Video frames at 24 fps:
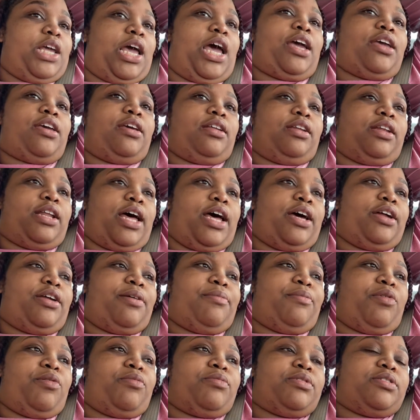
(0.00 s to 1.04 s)
I get loud
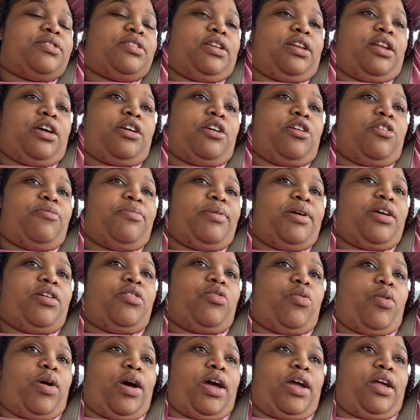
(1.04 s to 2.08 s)
at moments and I go back
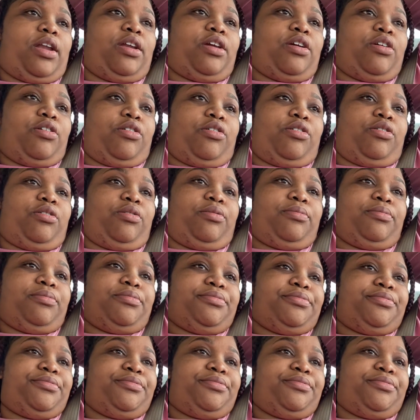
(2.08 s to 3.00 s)
quiet and calm.